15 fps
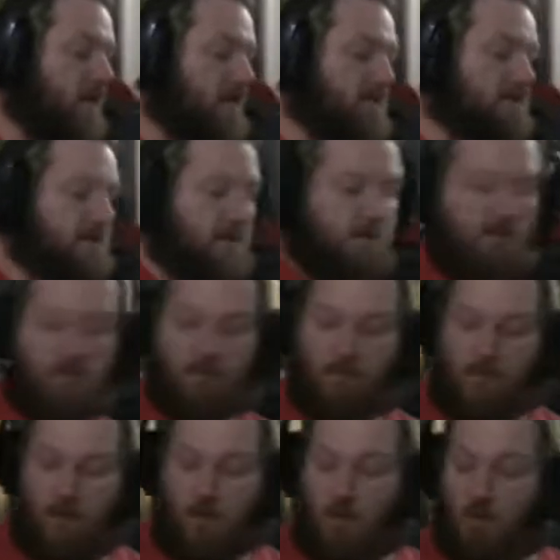They see me
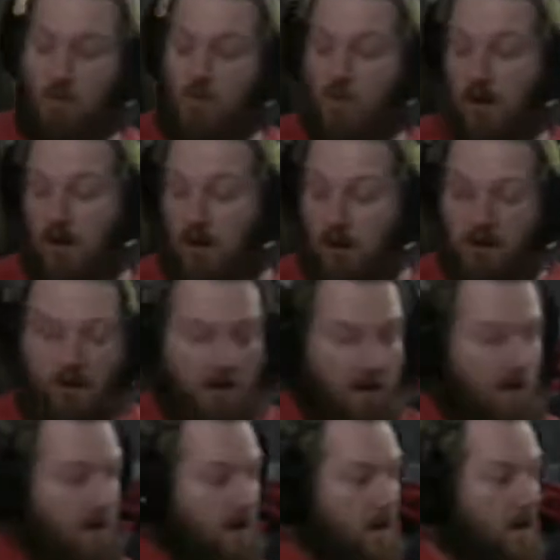
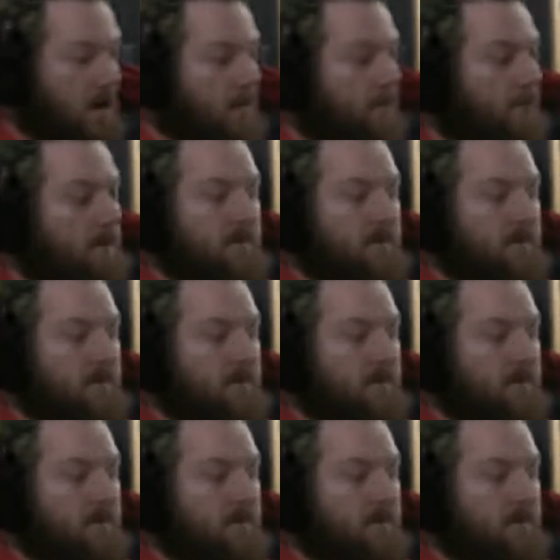mowing